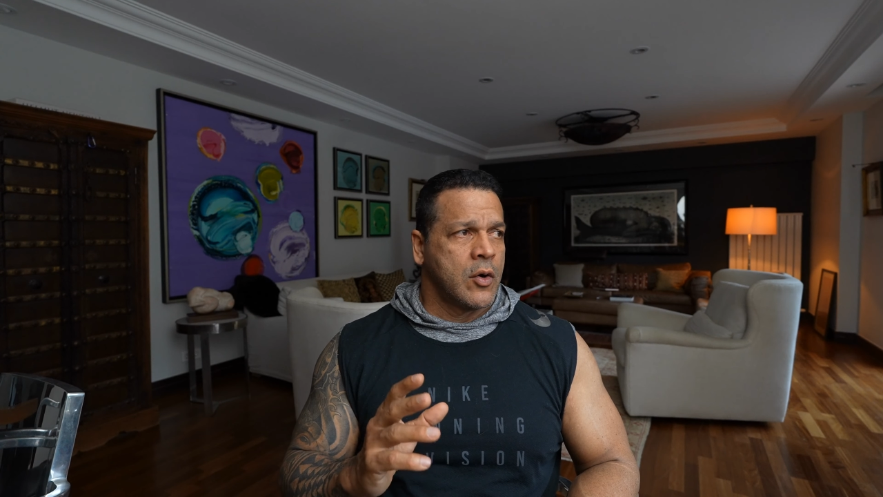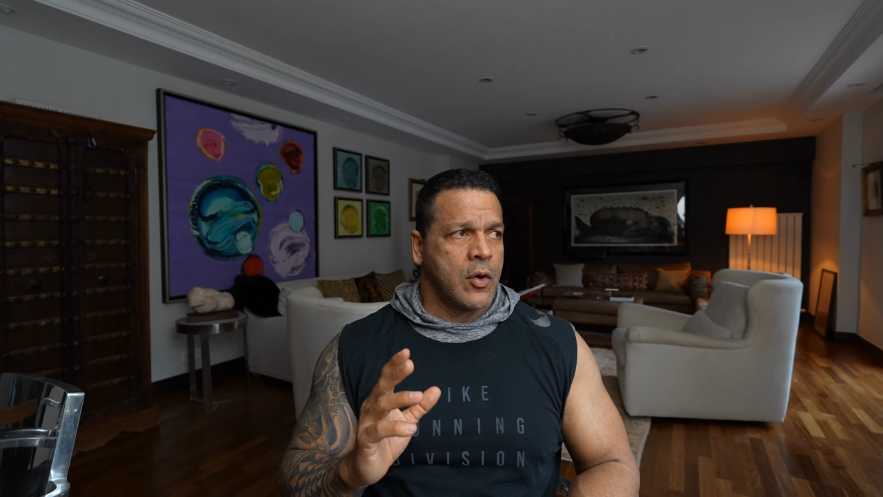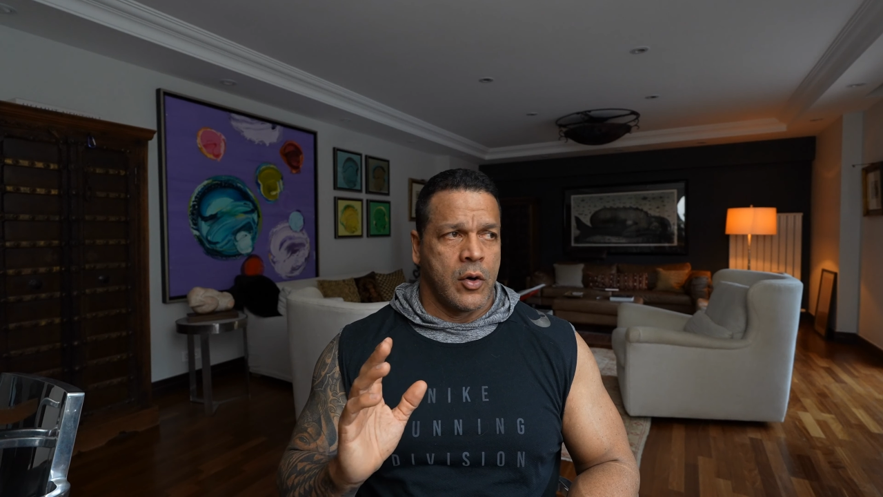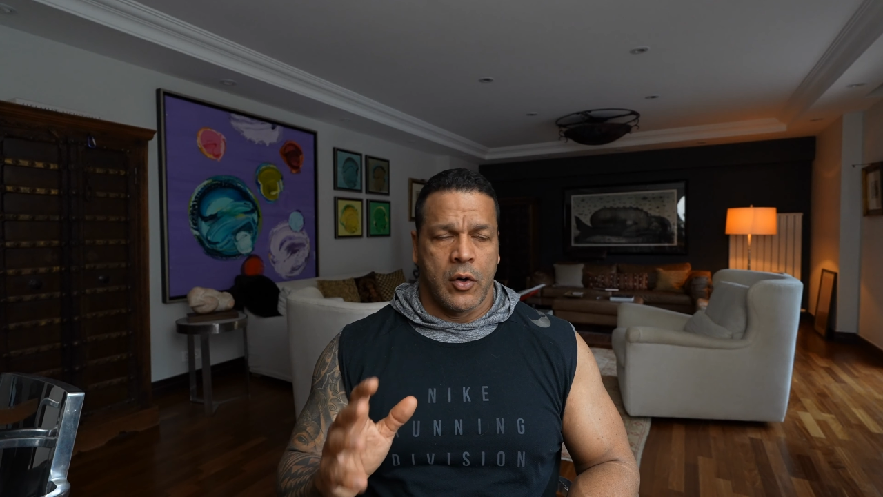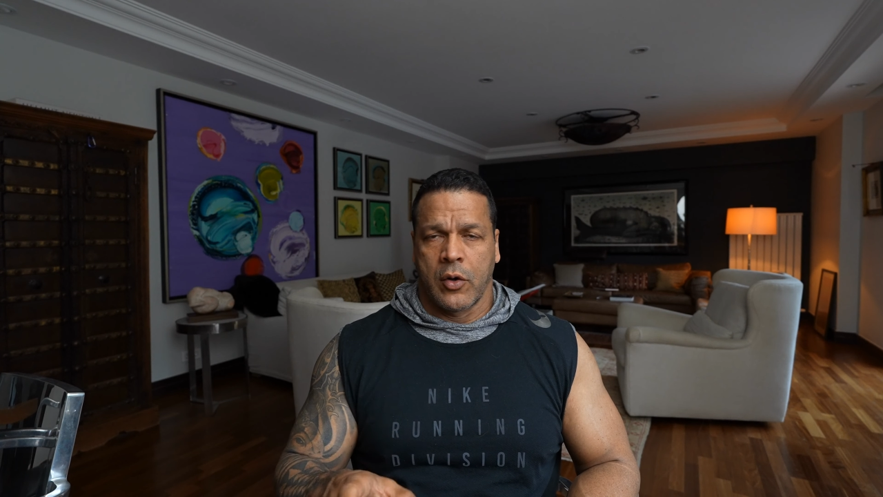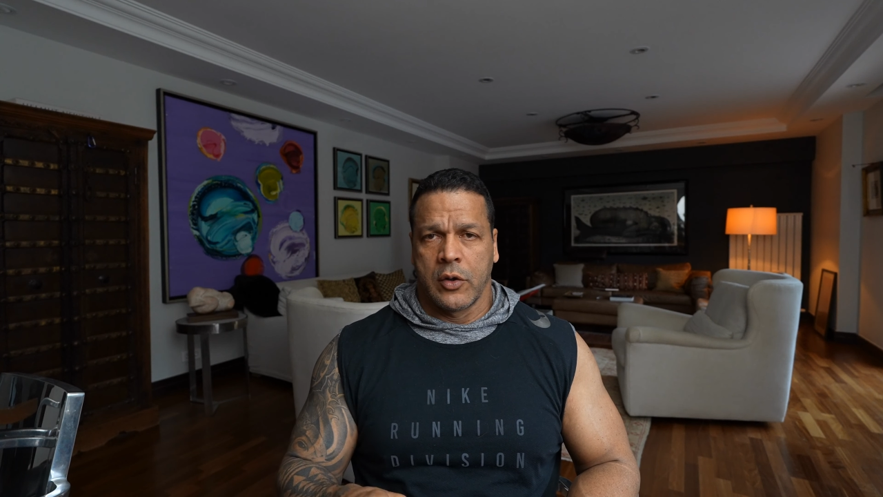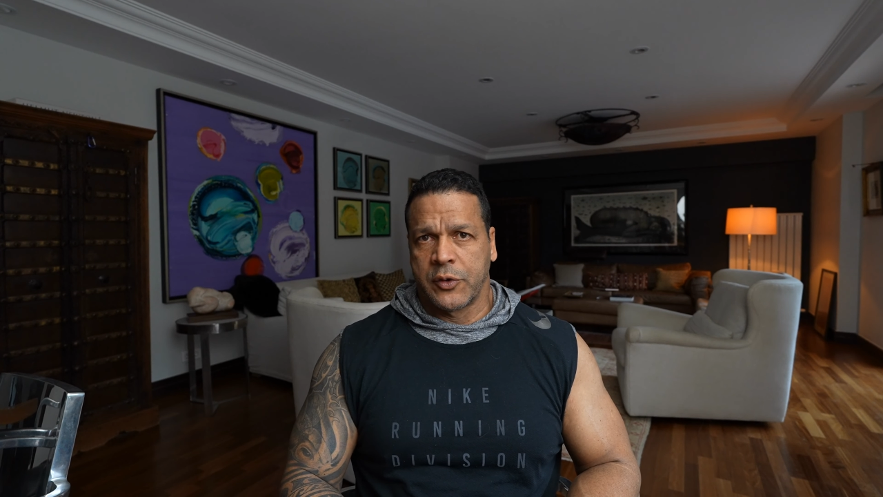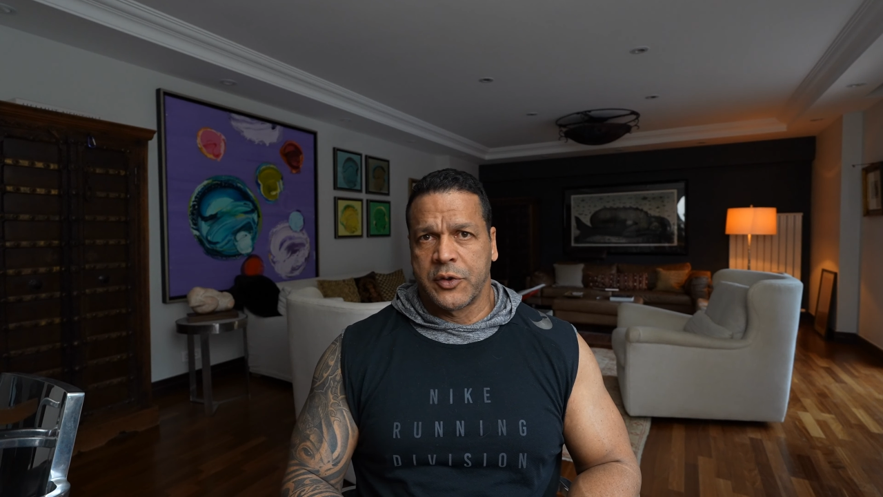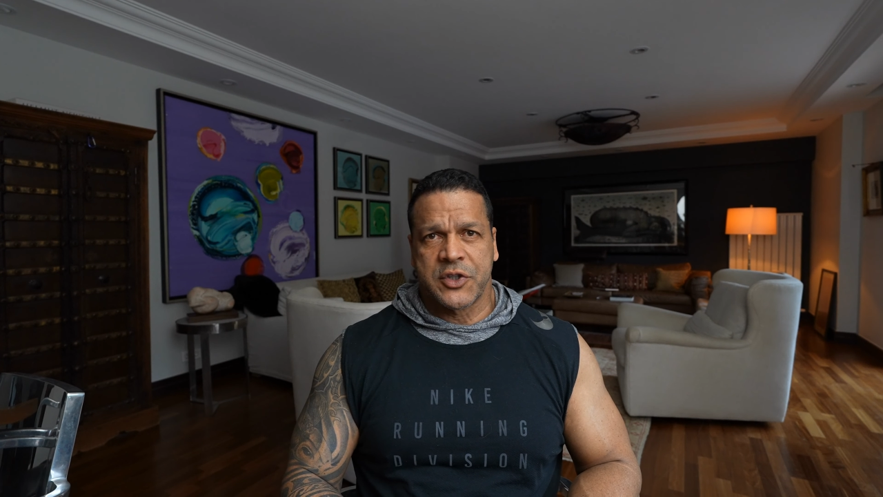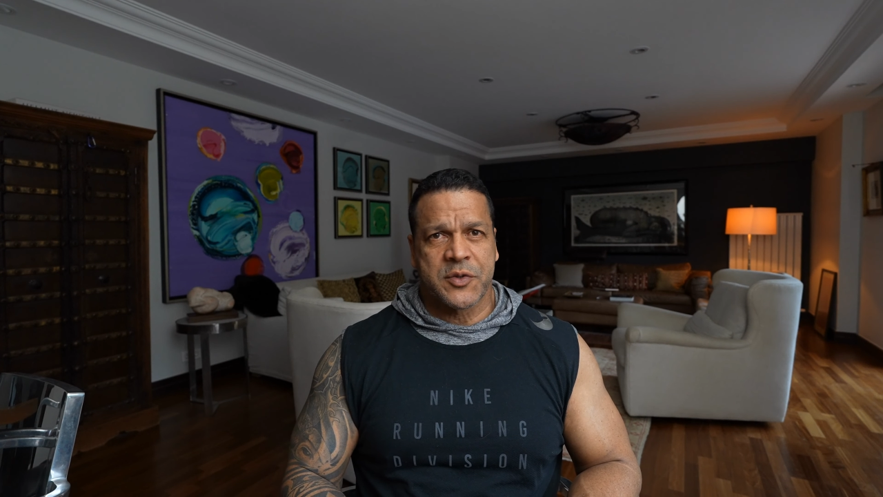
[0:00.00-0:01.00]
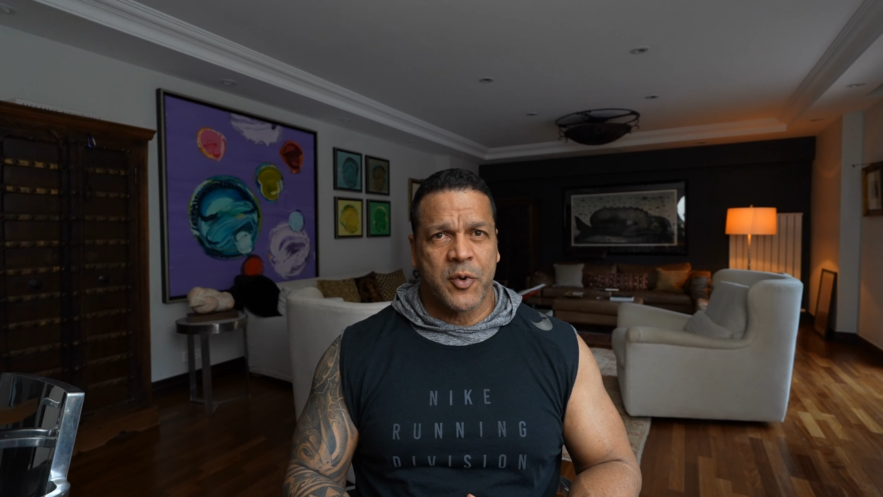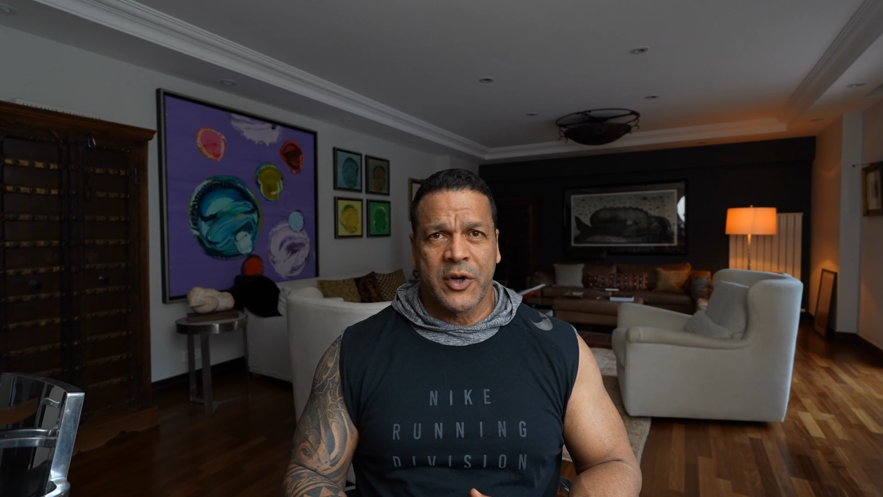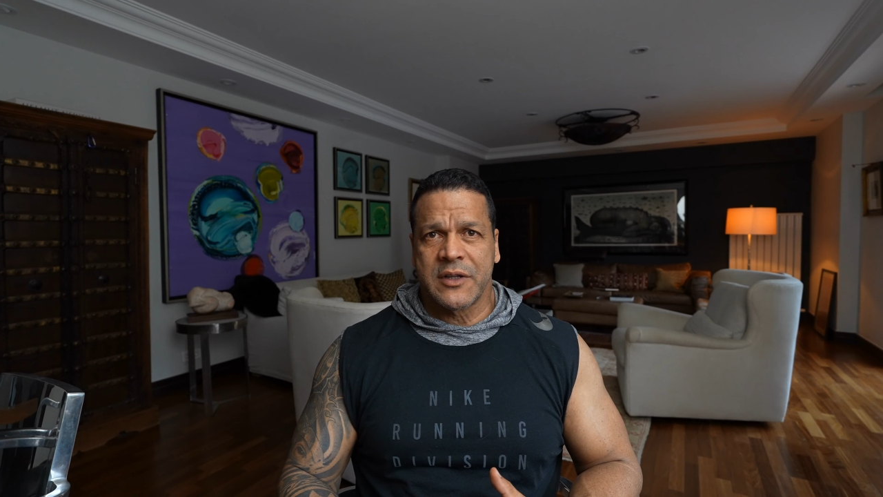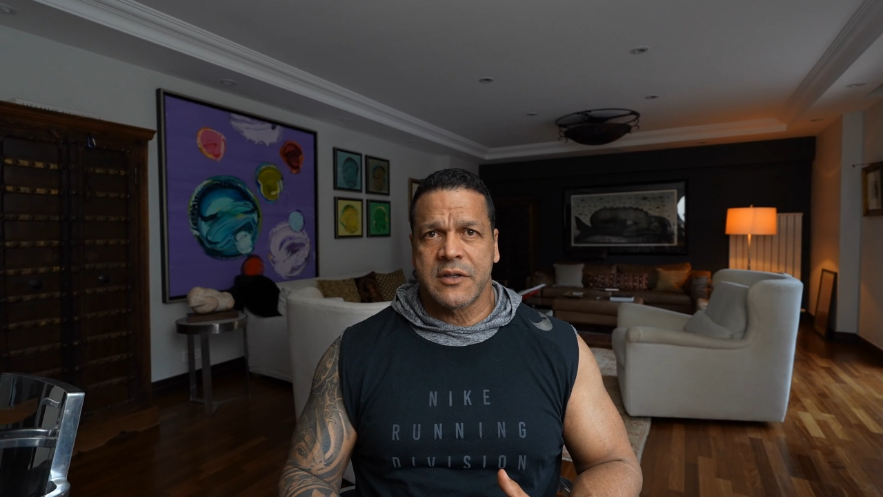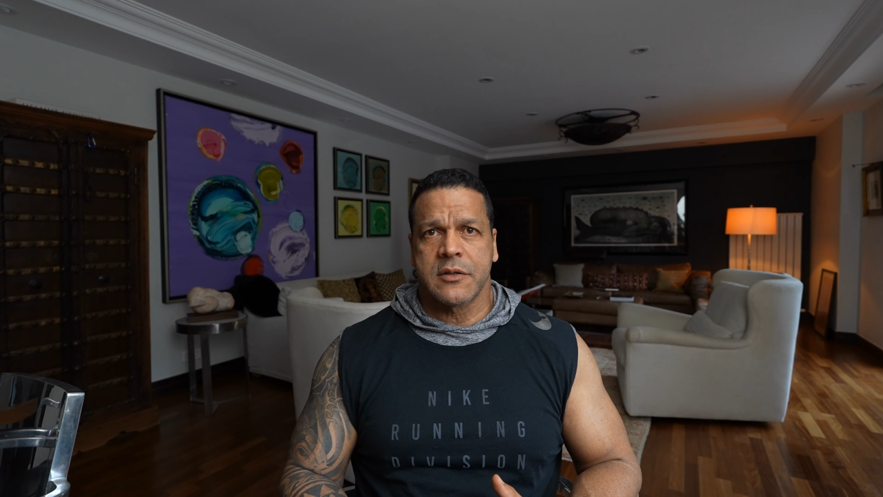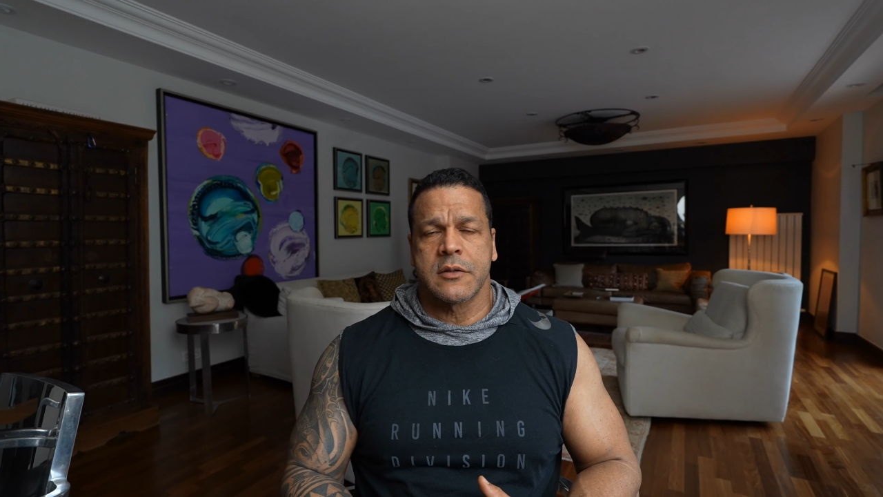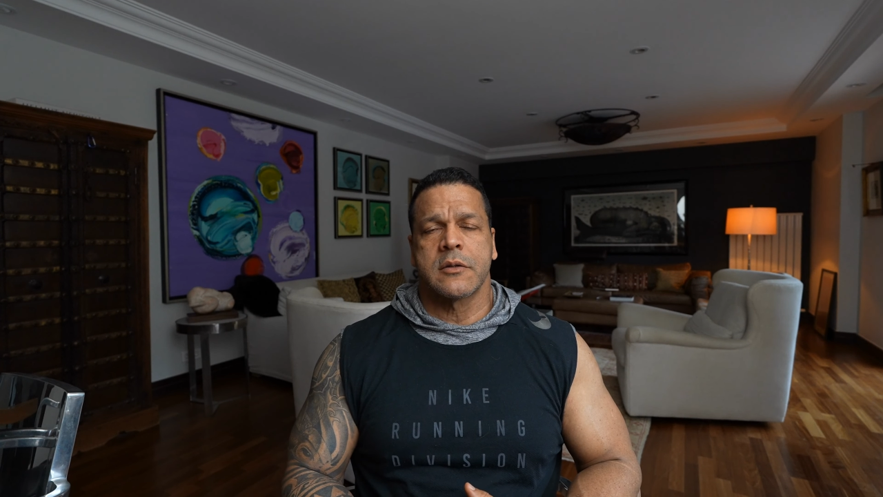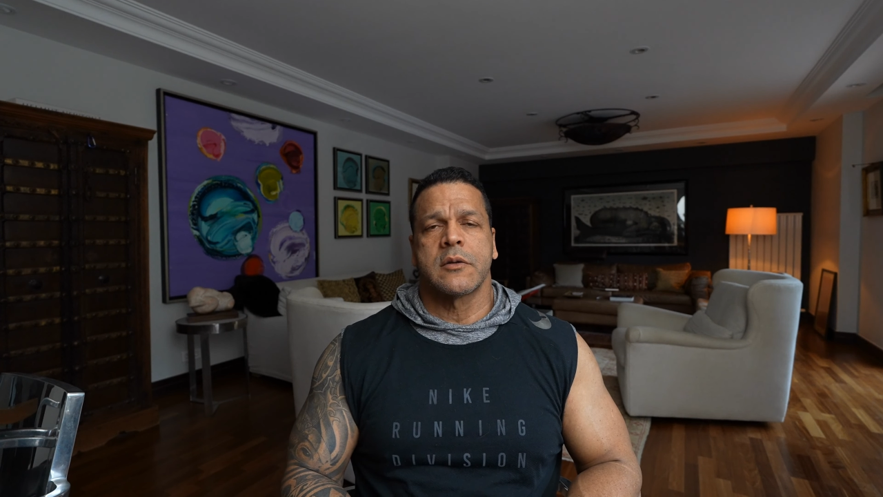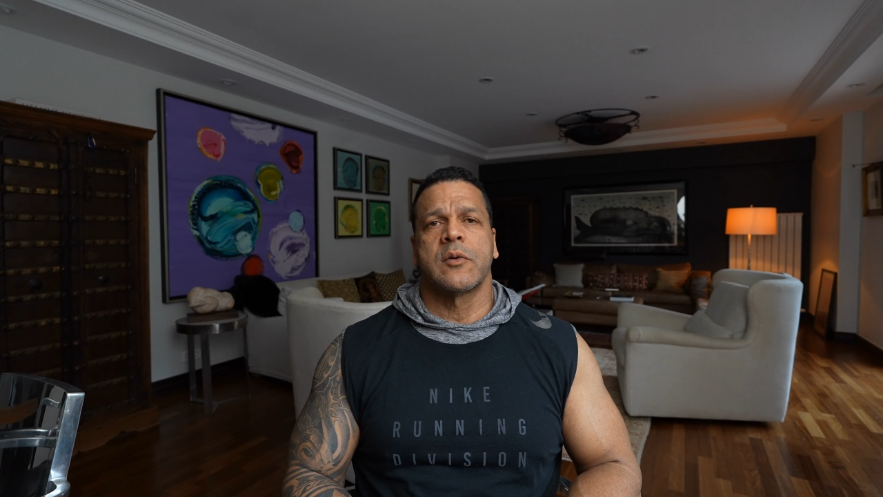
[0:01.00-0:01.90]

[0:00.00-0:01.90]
or do your sprints,